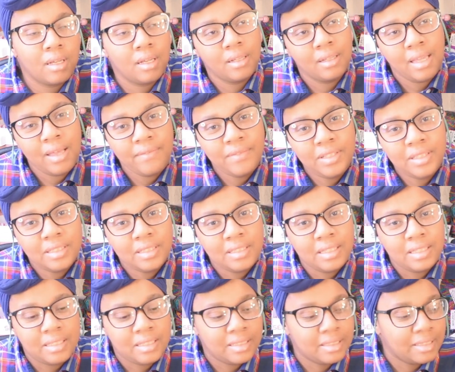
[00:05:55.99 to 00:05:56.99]
11
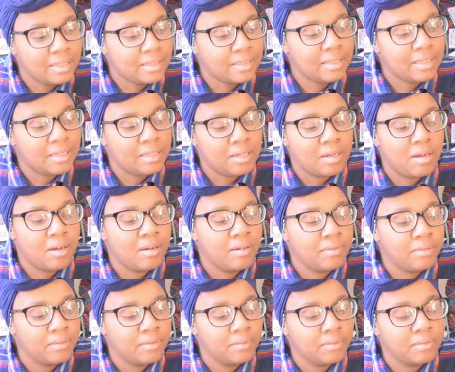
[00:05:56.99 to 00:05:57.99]
stitches isn't
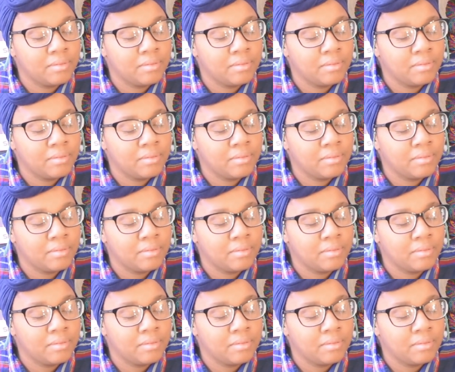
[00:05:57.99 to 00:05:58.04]
enough